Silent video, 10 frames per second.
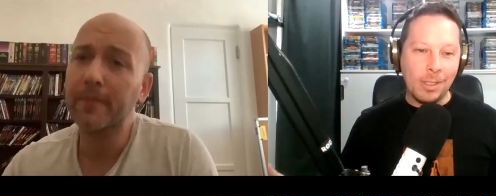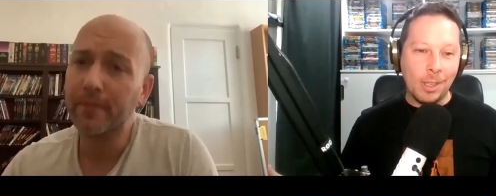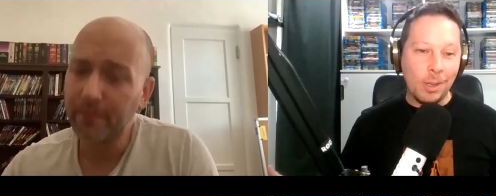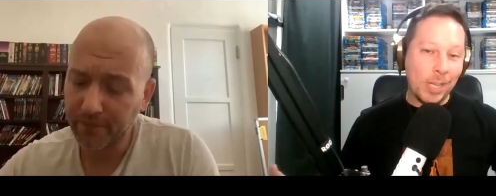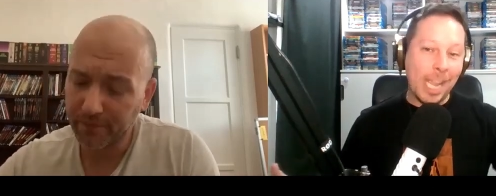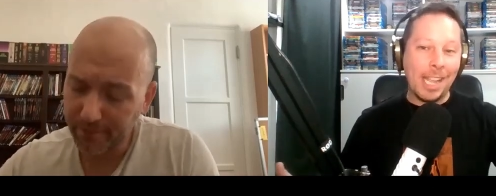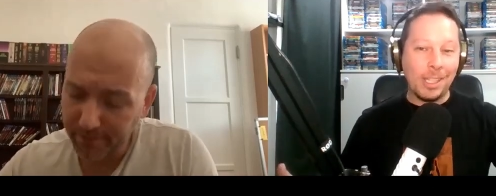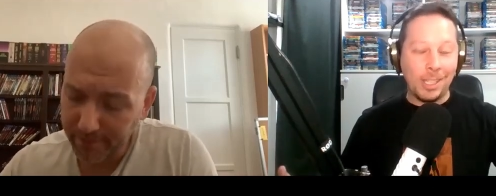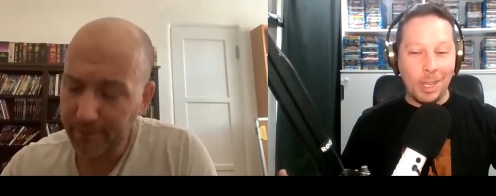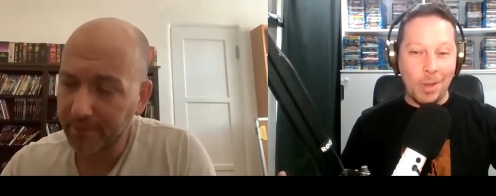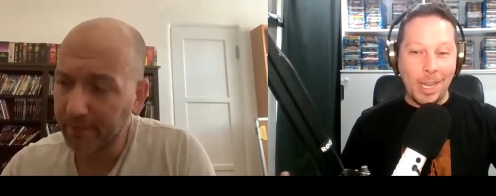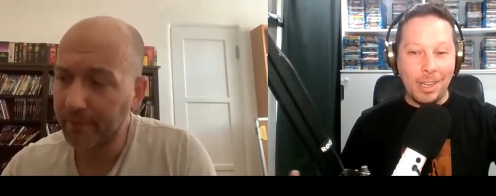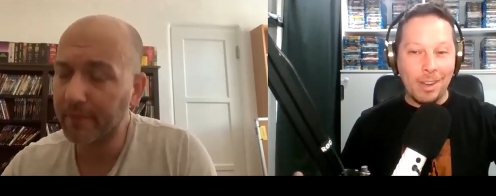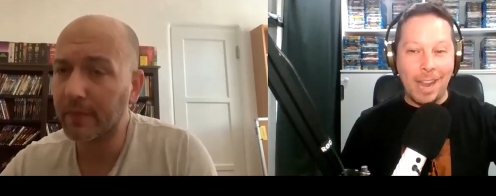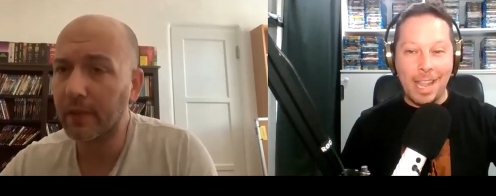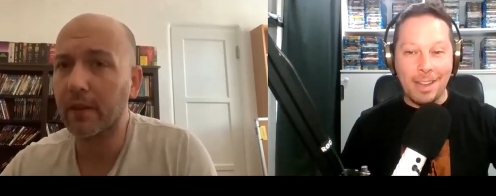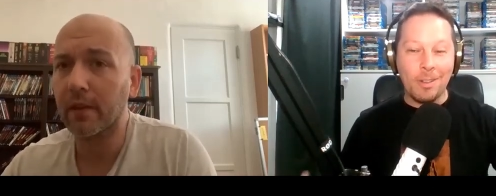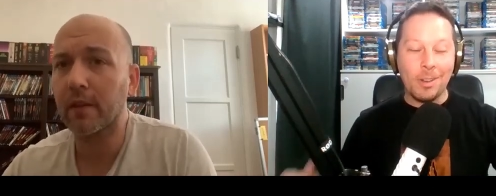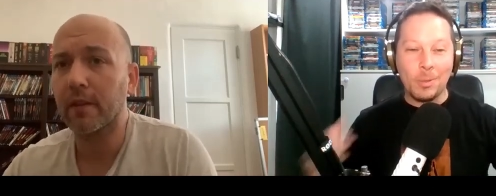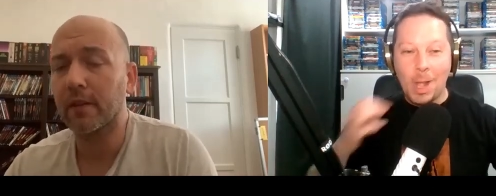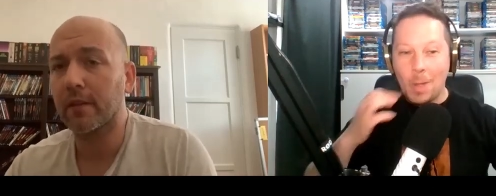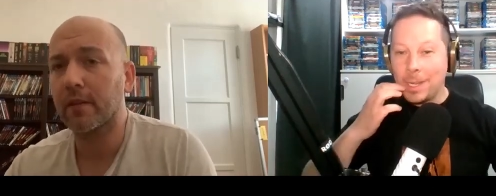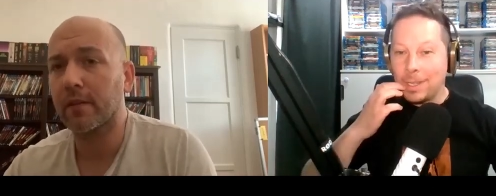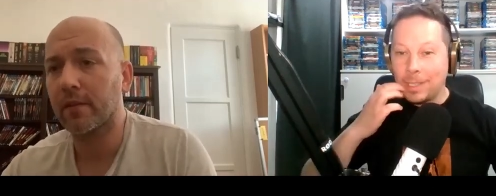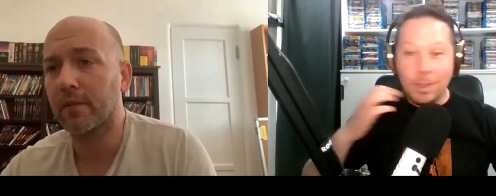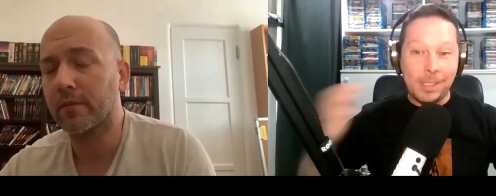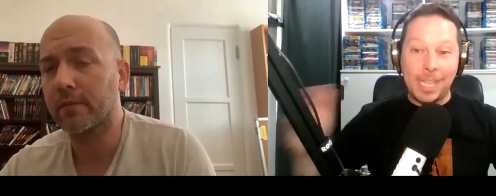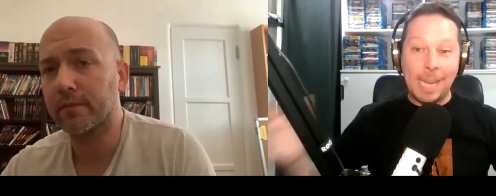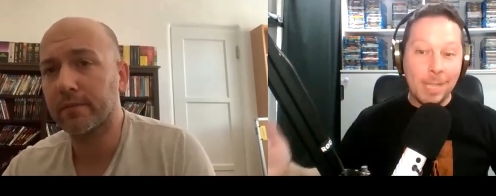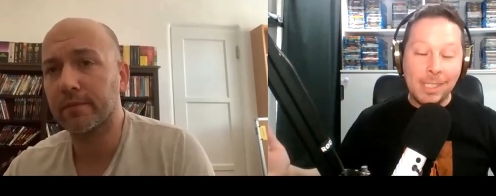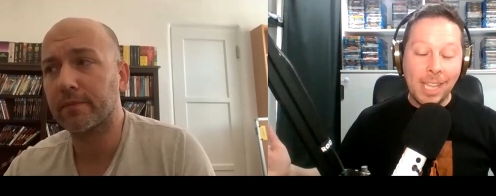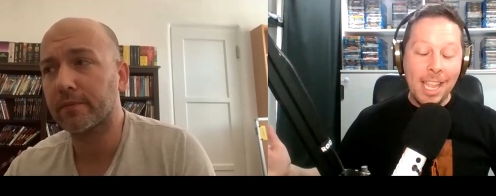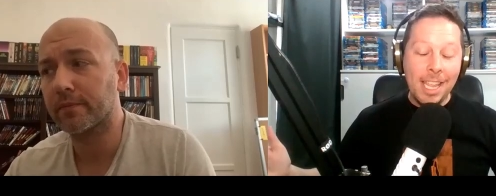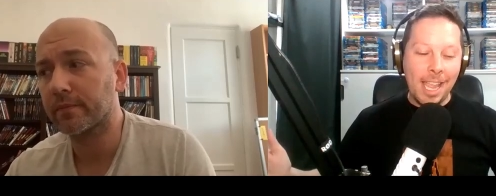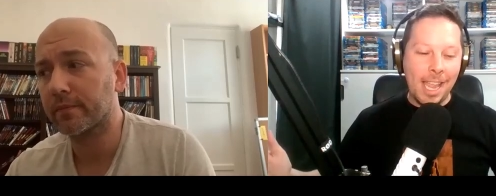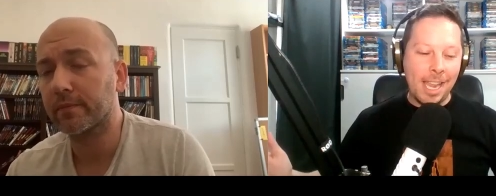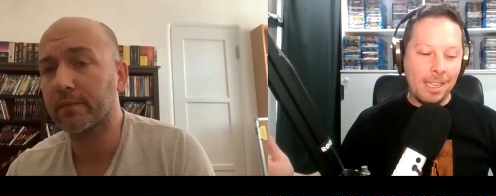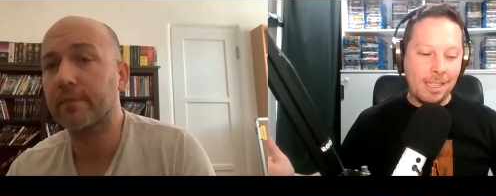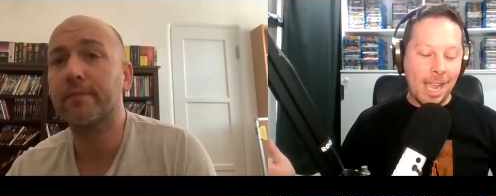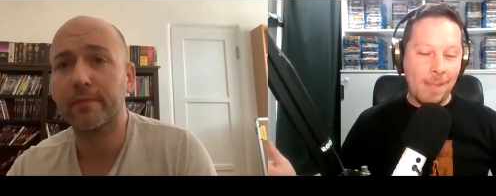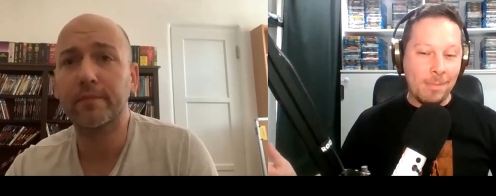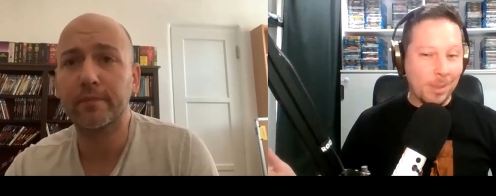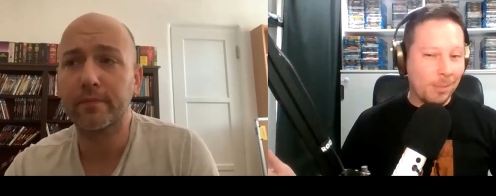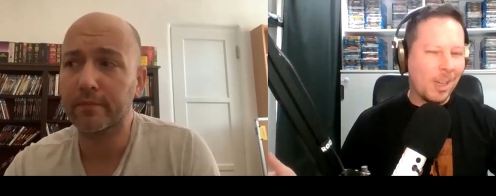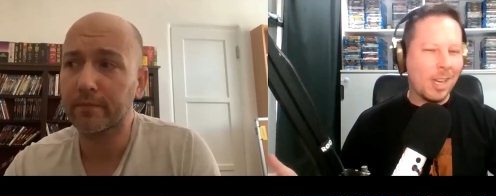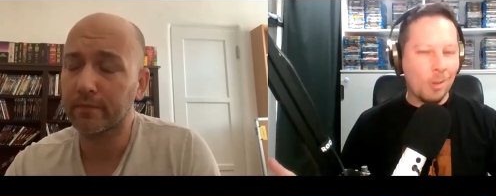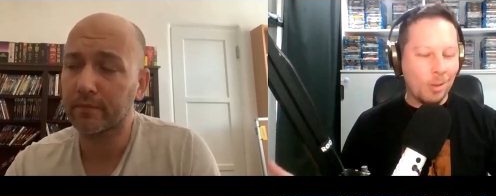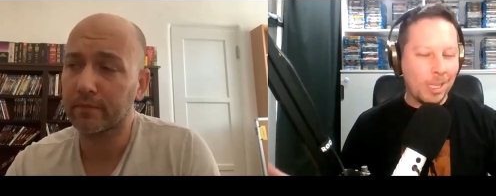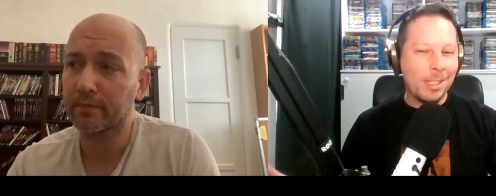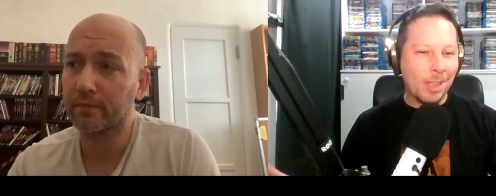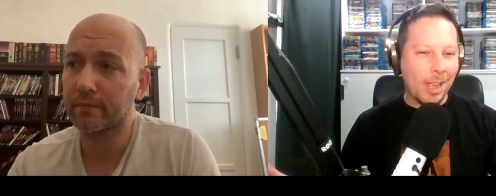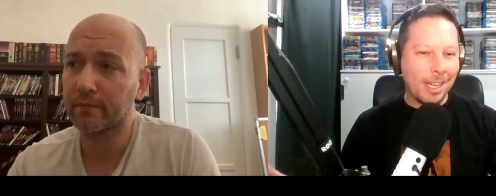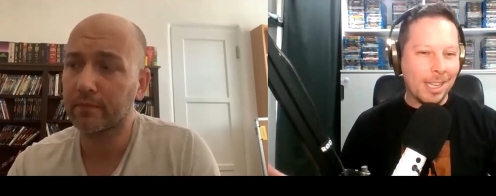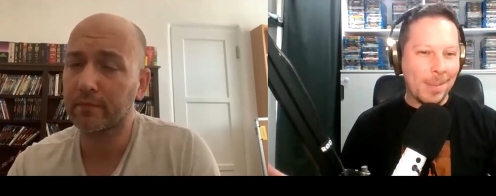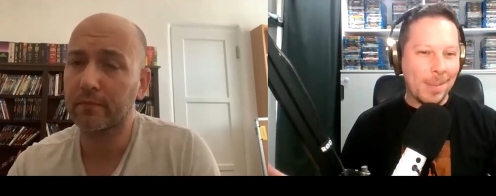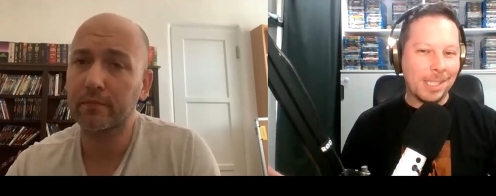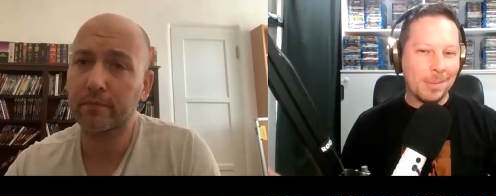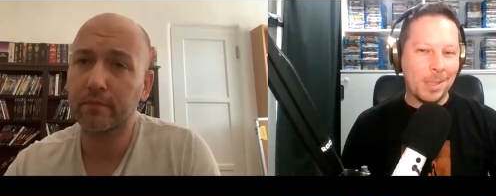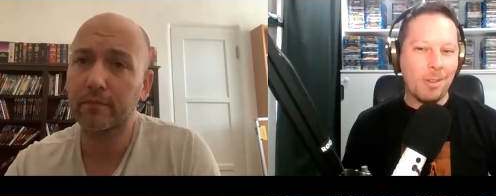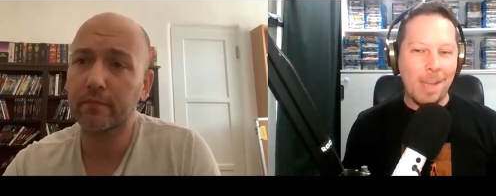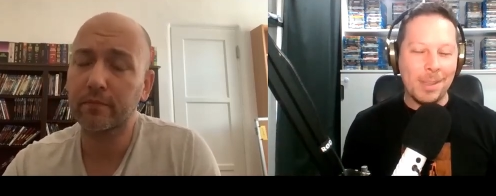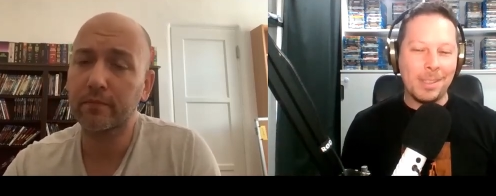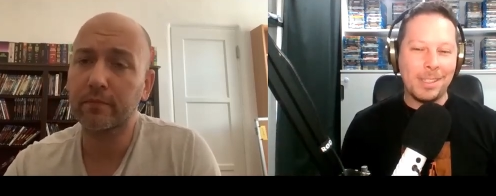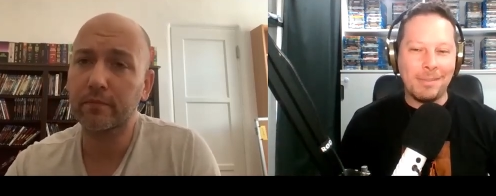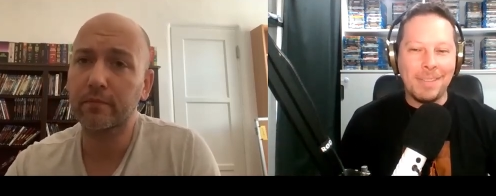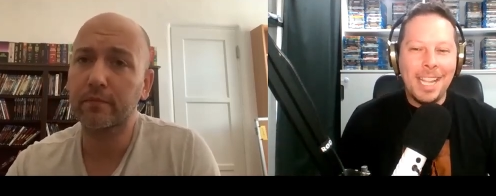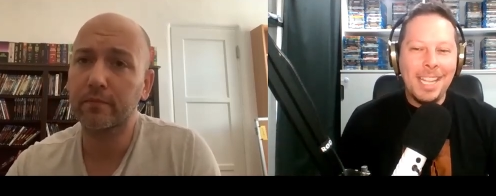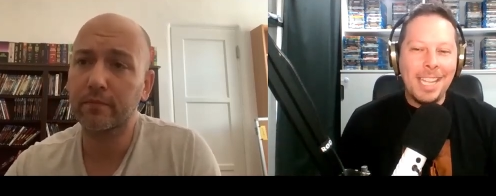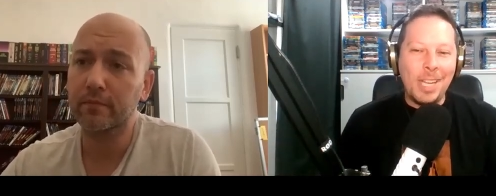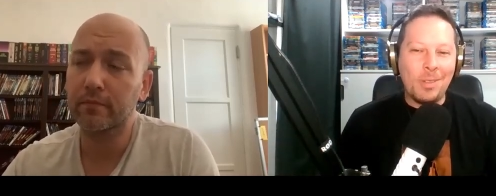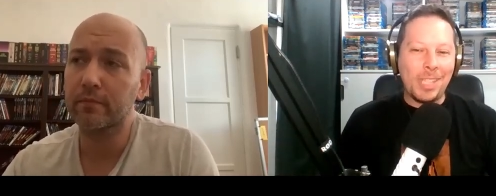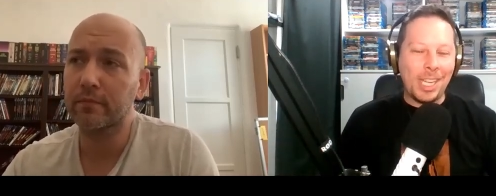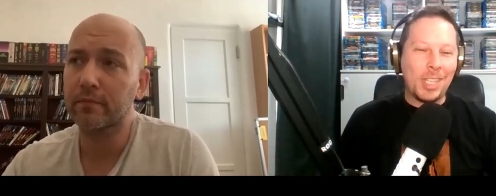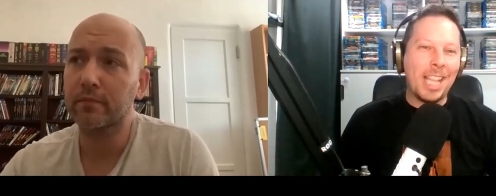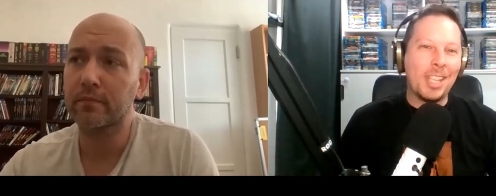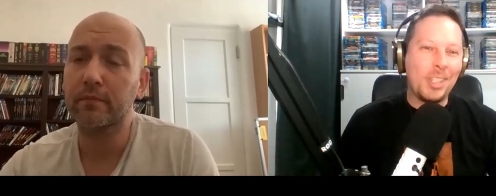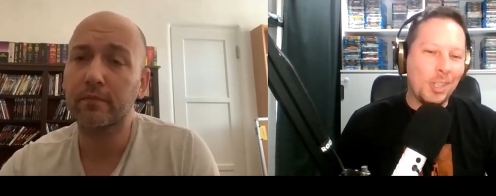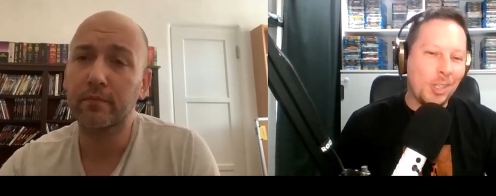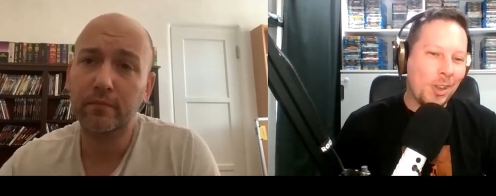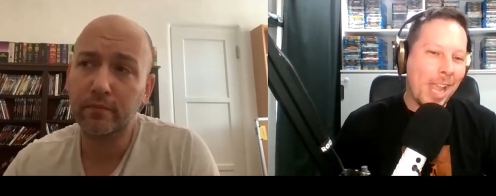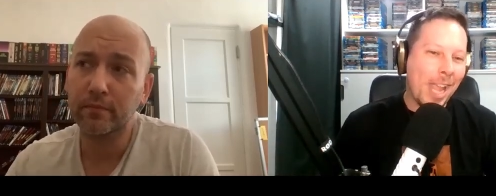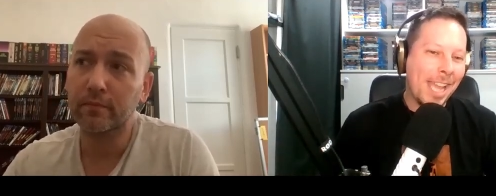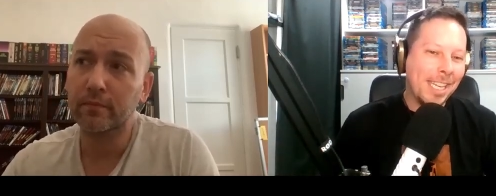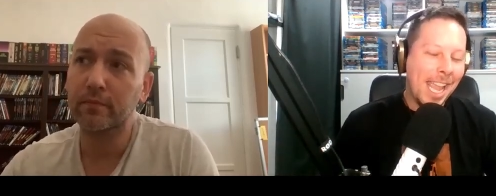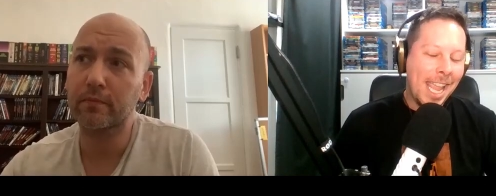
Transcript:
Speaker 1: So shout out to you and your editor as well because it looks seamless and um, some very cool insight about some of the dramas and interesting challenges you had.